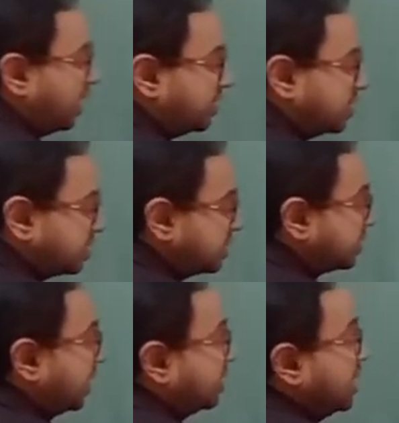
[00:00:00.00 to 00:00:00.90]

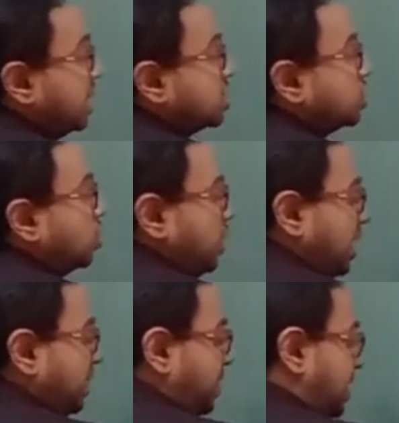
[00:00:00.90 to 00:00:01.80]
adjacent sides. So
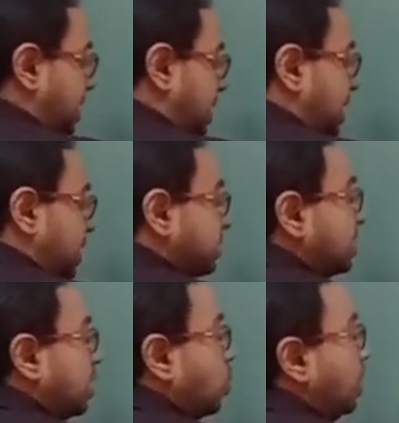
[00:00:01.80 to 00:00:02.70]
AB
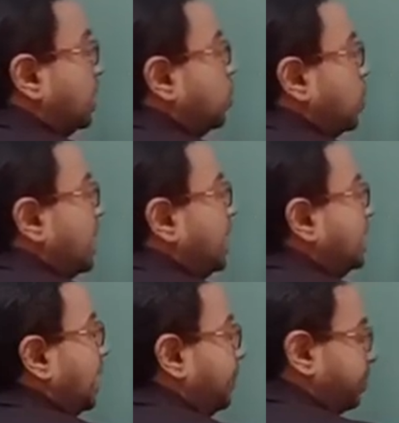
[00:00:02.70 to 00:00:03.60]
is equal to
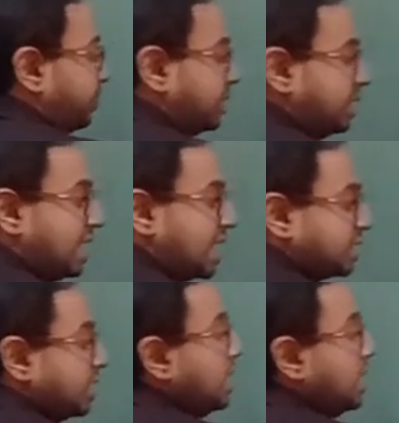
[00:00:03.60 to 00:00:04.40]
AD. Next,